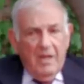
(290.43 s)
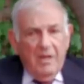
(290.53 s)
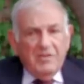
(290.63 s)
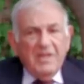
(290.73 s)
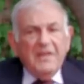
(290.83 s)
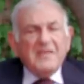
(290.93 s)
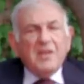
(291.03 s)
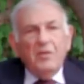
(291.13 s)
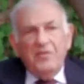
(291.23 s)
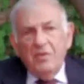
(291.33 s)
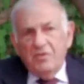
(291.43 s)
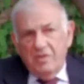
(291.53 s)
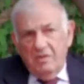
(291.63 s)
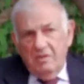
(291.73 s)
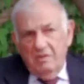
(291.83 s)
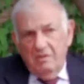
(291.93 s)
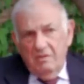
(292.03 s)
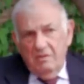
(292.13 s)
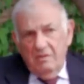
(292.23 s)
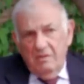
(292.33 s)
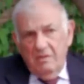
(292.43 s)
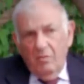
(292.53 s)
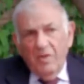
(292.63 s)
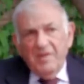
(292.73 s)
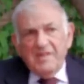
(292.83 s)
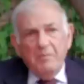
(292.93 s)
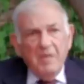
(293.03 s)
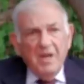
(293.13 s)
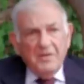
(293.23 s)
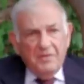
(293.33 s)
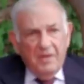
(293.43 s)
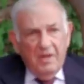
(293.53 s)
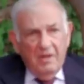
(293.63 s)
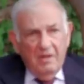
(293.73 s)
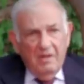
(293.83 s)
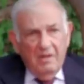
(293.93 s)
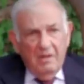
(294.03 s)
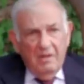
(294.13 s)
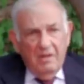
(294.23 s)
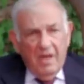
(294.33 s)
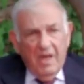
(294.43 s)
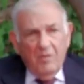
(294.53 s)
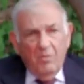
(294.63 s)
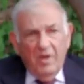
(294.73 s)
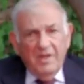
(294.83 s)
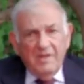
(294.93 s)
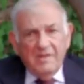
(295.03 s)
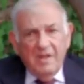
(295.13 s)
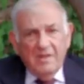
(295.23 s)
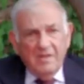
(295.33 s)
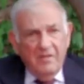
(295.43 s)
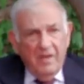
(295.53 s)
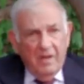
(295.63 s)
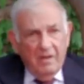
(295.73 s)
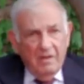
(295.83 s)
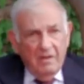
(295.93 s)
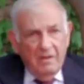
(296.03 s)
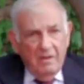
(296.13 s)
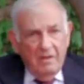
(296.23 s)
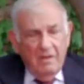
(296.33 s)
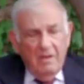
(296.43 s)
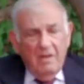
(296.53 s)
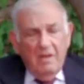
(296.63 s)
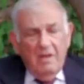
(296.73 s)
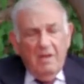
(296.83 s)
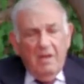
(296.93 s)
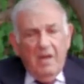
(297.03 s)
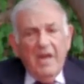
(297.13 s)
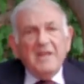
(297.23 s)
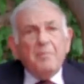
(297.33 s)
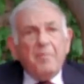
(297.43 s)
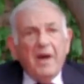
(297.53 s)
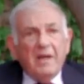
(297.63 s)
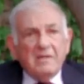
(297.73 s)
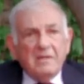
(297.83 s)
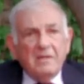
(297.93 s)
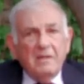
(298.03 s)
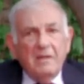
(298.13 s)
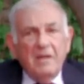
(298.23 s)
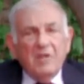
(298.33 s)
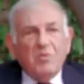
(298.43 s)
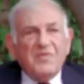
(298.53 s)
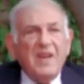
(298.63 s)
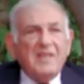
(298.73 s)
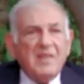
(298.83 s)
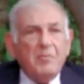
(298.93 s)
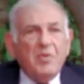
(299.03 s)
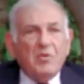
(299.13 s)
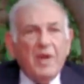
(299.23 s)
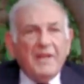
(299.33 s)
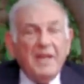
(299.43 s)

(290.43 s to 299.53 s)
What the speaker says: You see, there's a confusion. What is a military and what is a civilian? In the past, it was very simple to